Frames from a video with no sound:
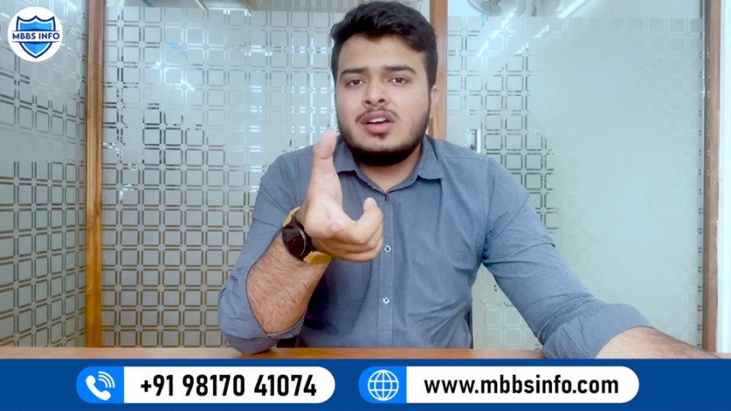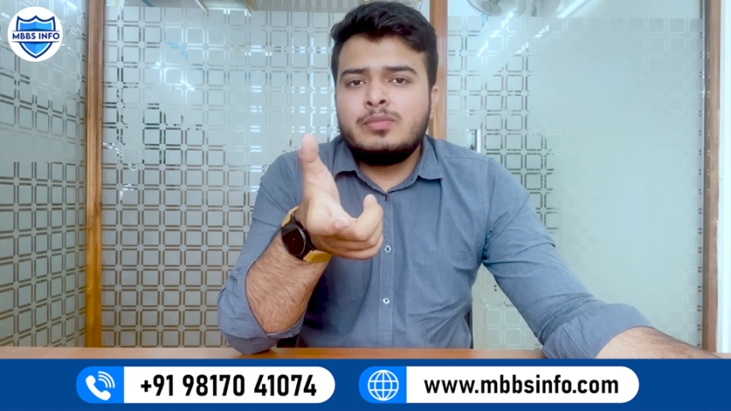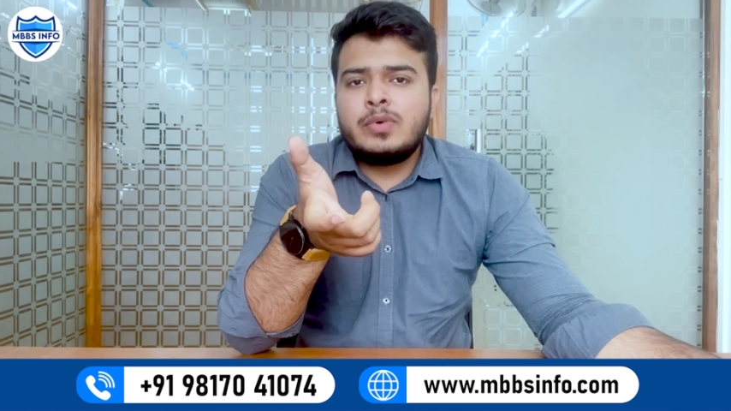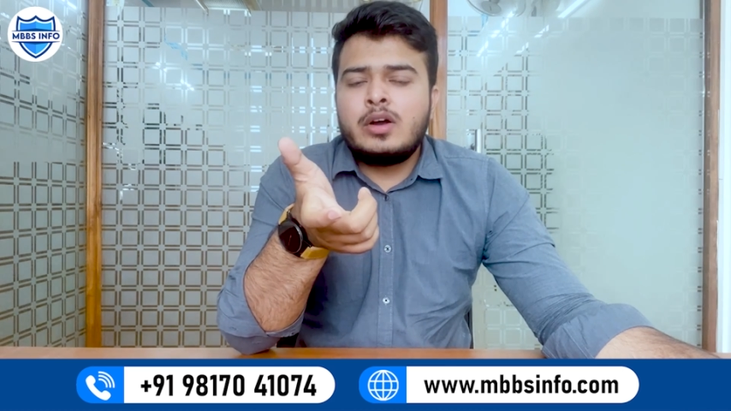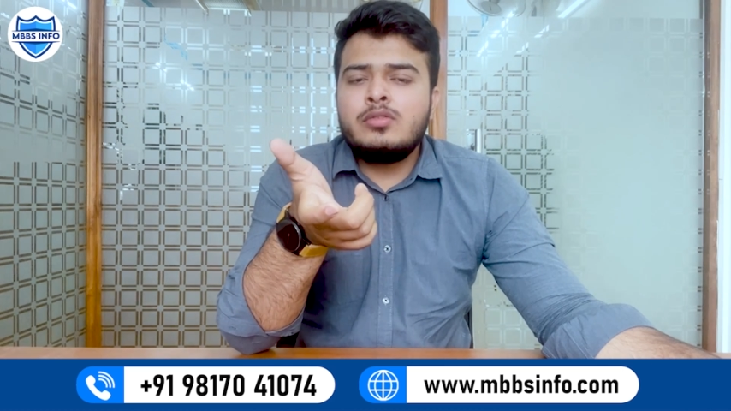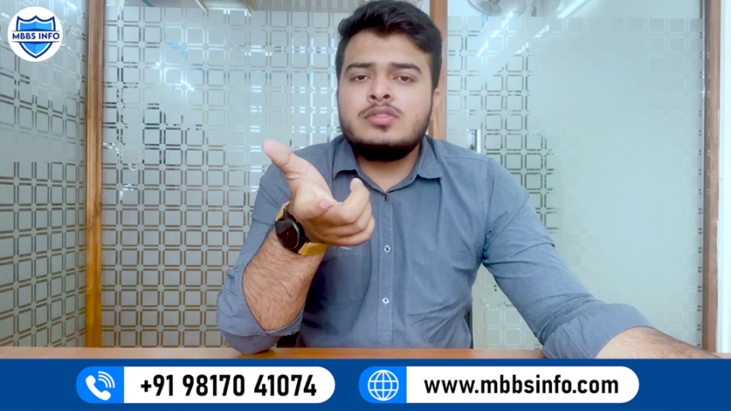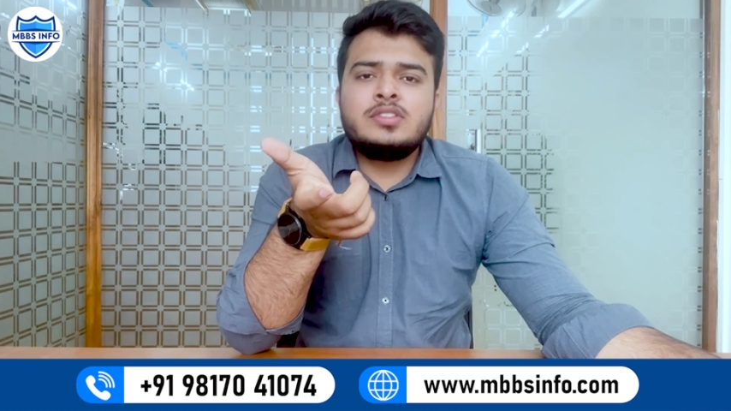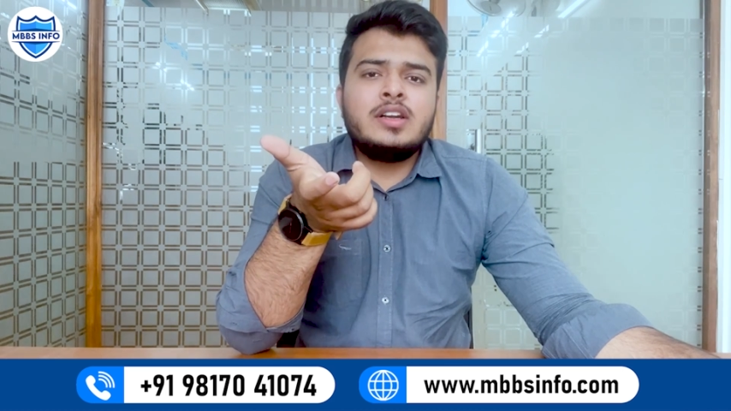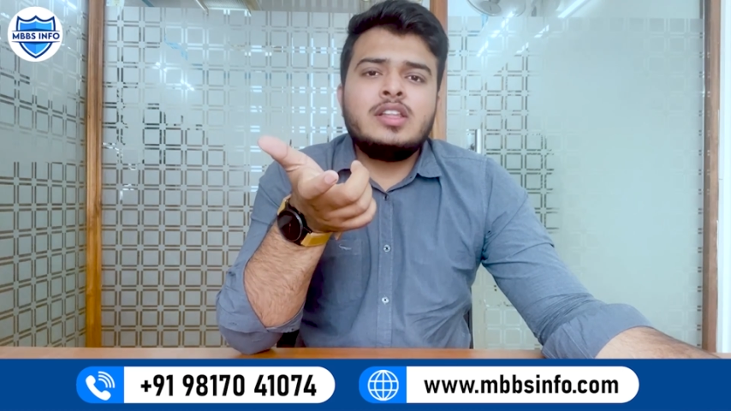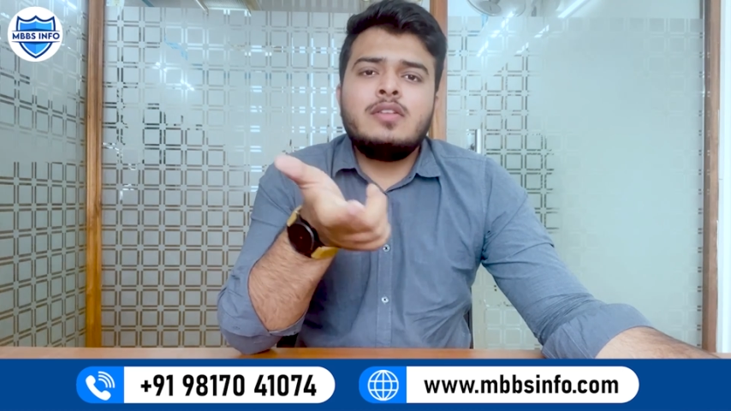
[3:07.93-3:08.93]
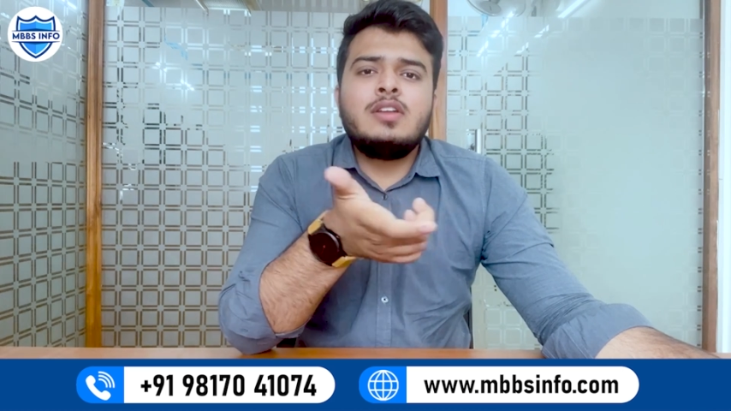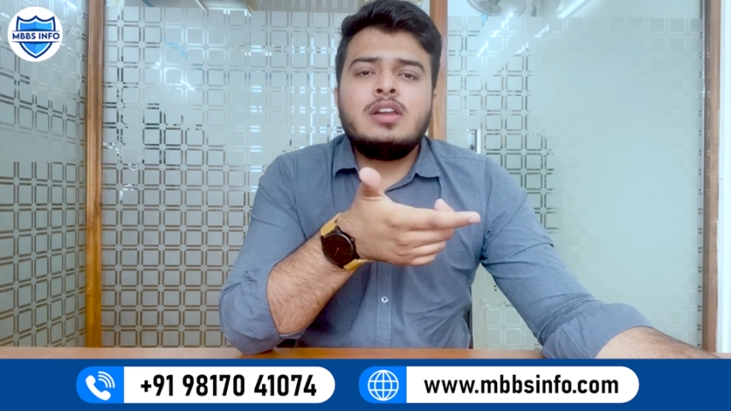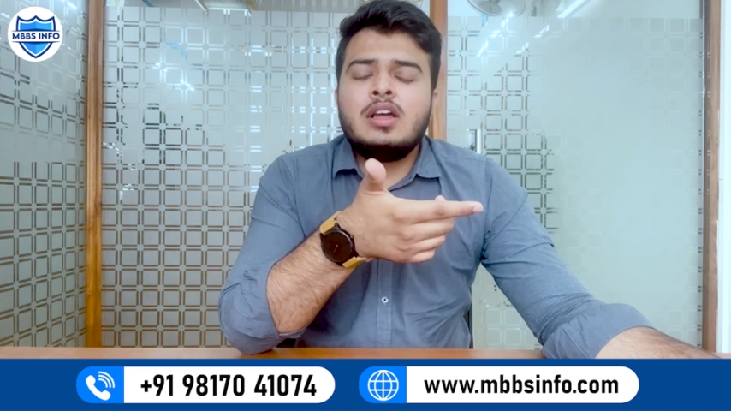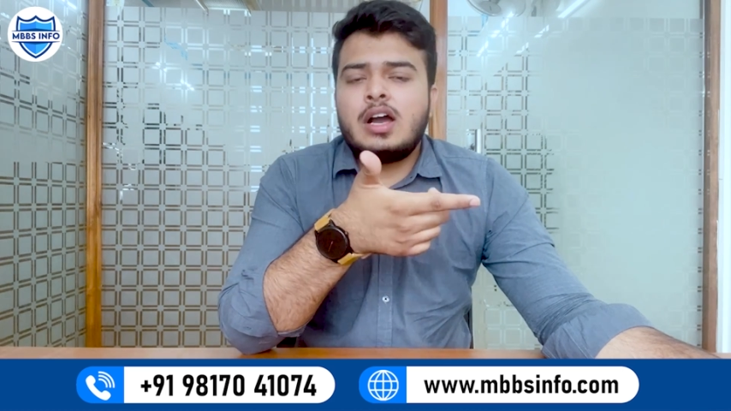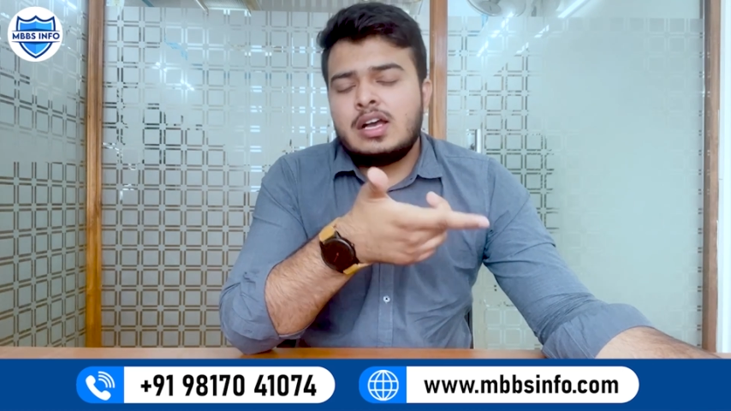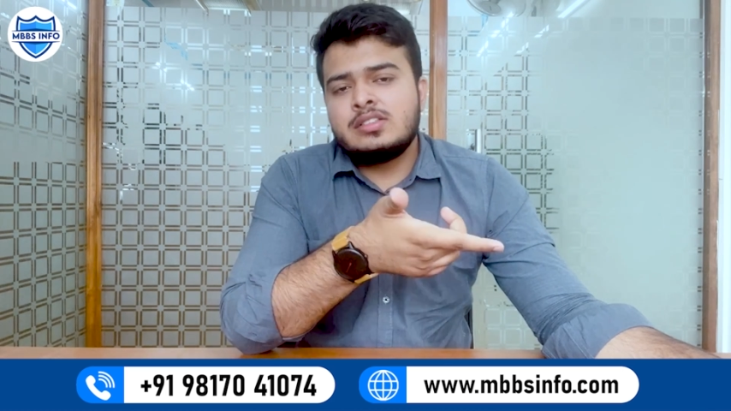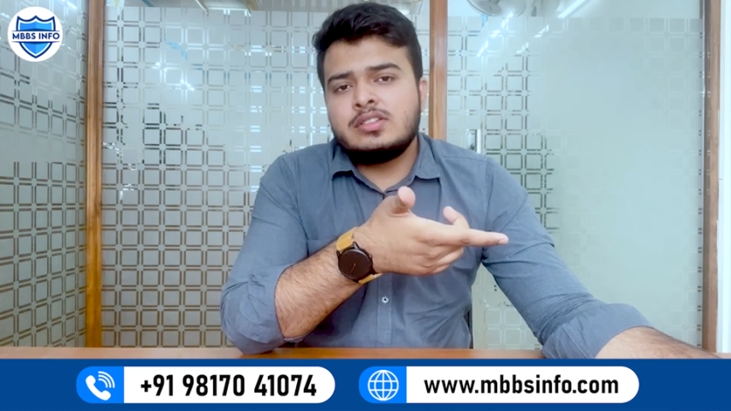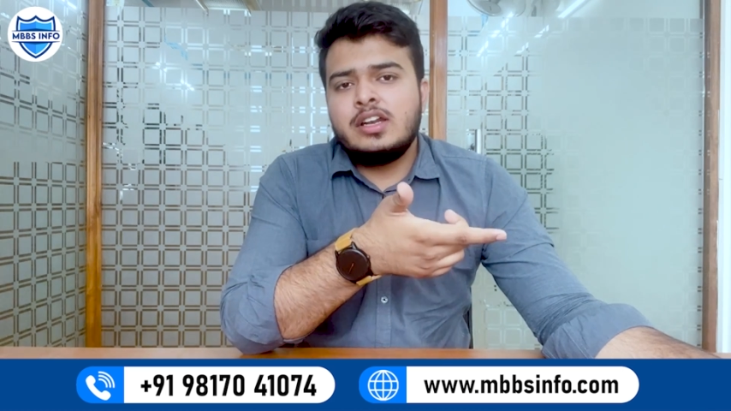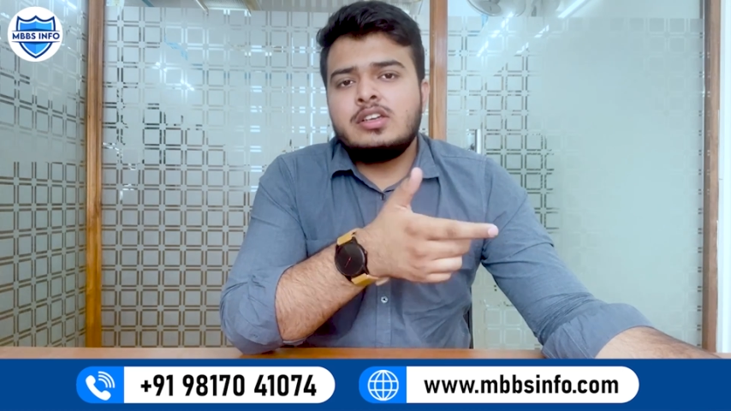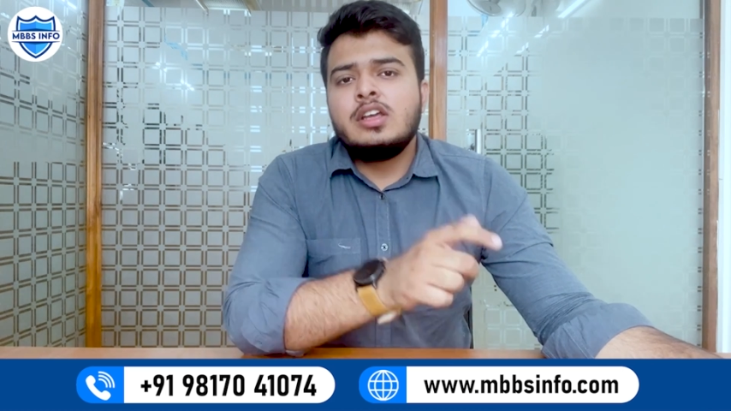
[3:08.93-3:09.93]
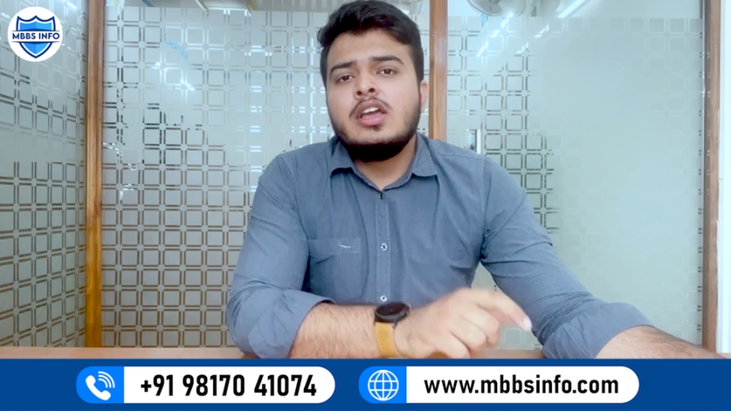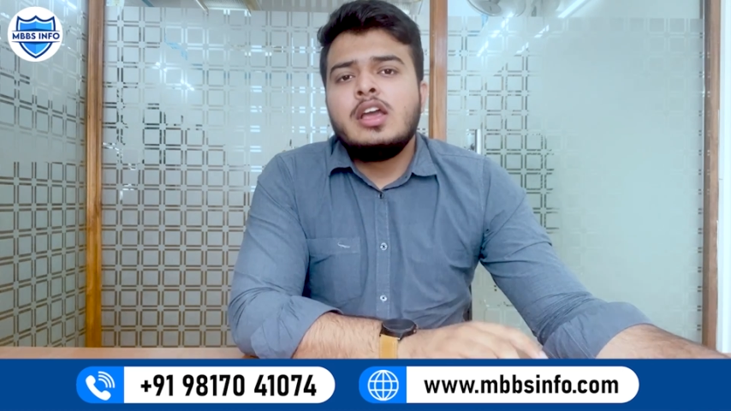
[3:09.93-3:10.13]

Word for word: compounds and they will ask that